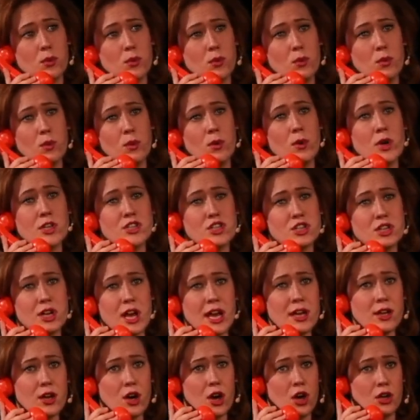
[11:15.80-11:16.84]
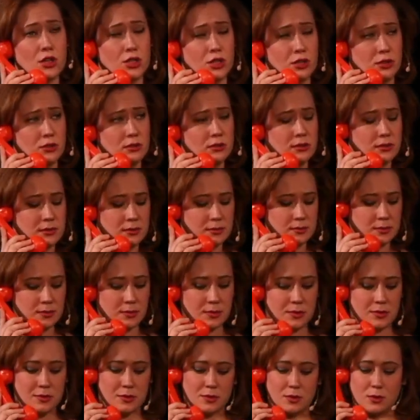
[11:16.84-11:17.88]
what should I call you?
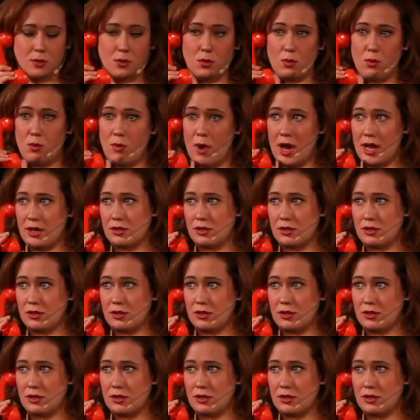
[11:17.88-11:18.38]
why